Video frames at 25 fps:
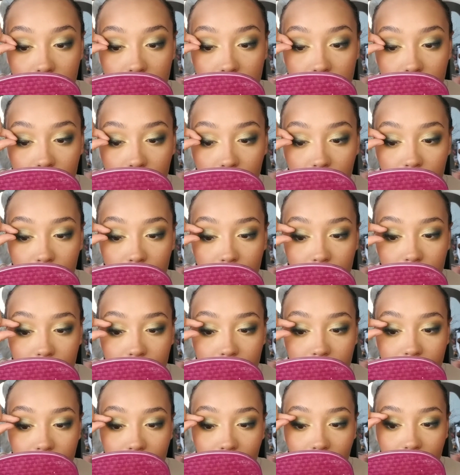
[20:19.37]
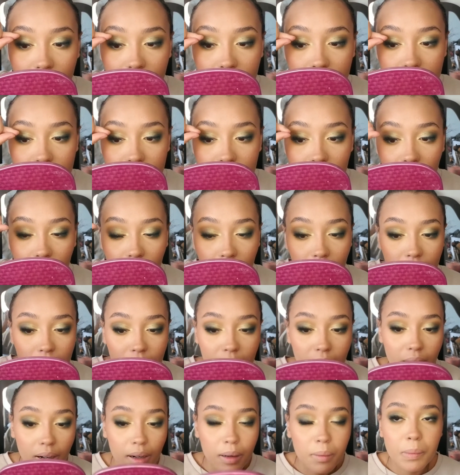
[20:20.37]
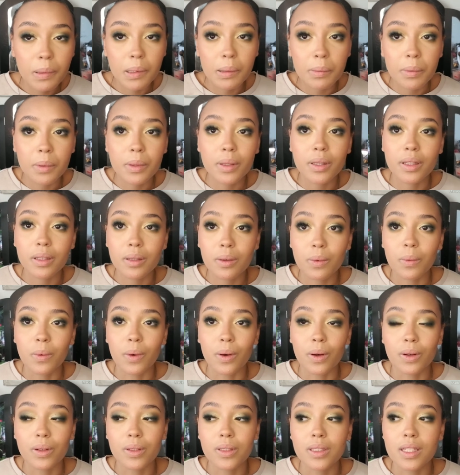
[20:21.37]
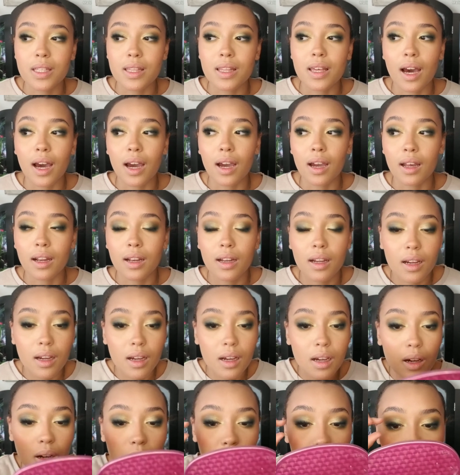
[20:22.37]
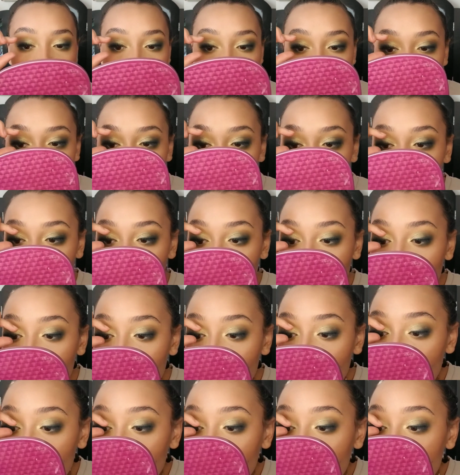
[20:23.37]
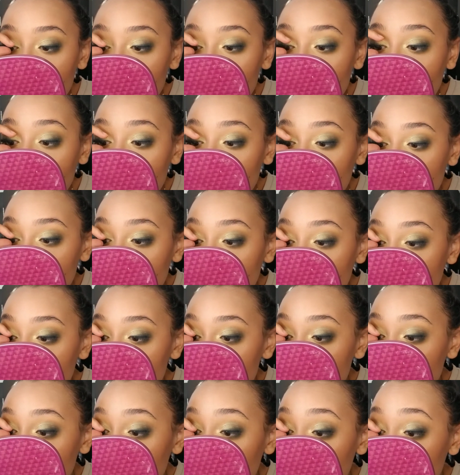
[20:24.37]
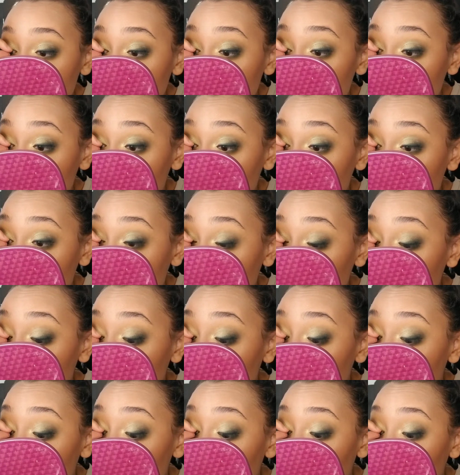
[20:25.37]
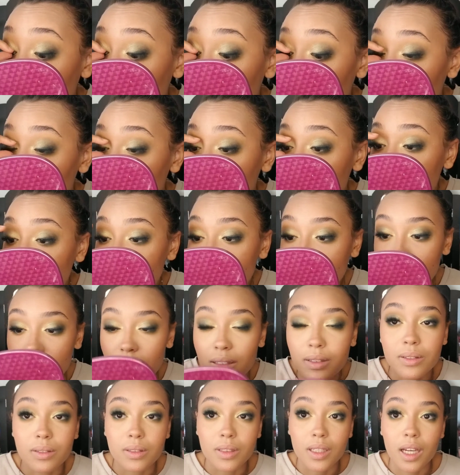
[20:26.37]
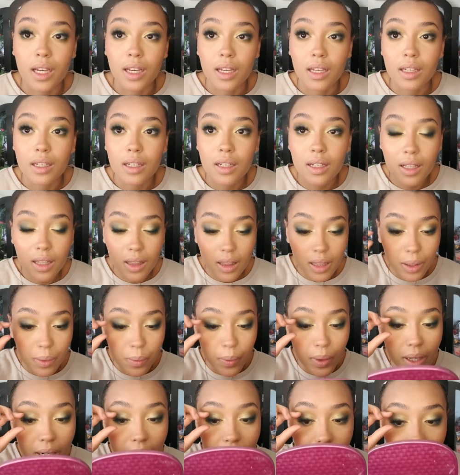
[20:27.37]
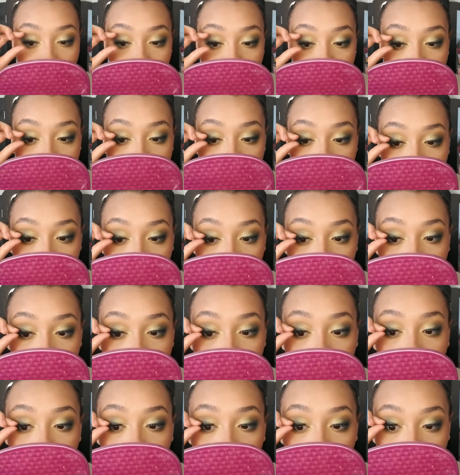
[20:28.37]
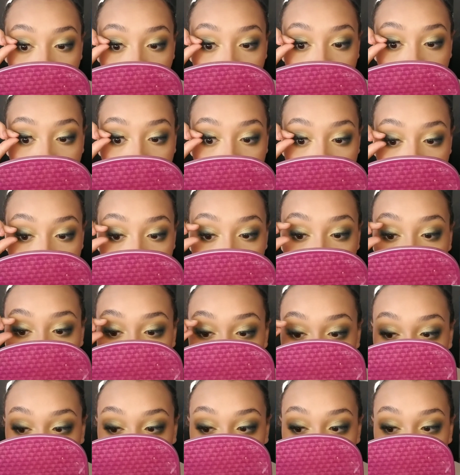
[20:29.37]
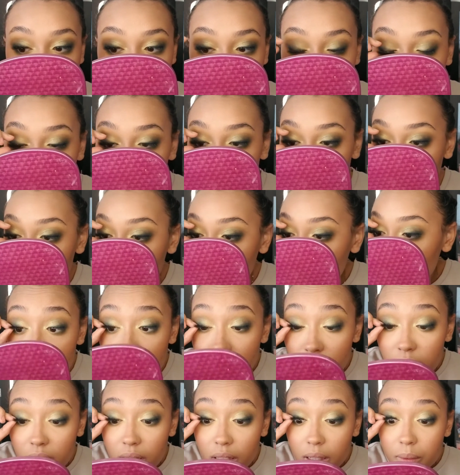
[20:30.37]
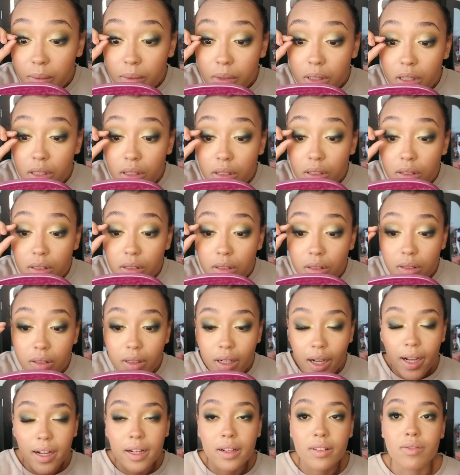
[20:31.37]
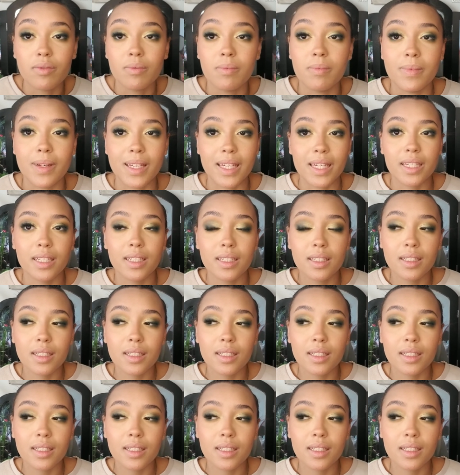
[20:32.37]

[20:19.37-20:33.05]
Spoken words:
don't realize that there are people in the world that work at a restaurant every single day. They work a 9 to 5 every single day. For them to kind of make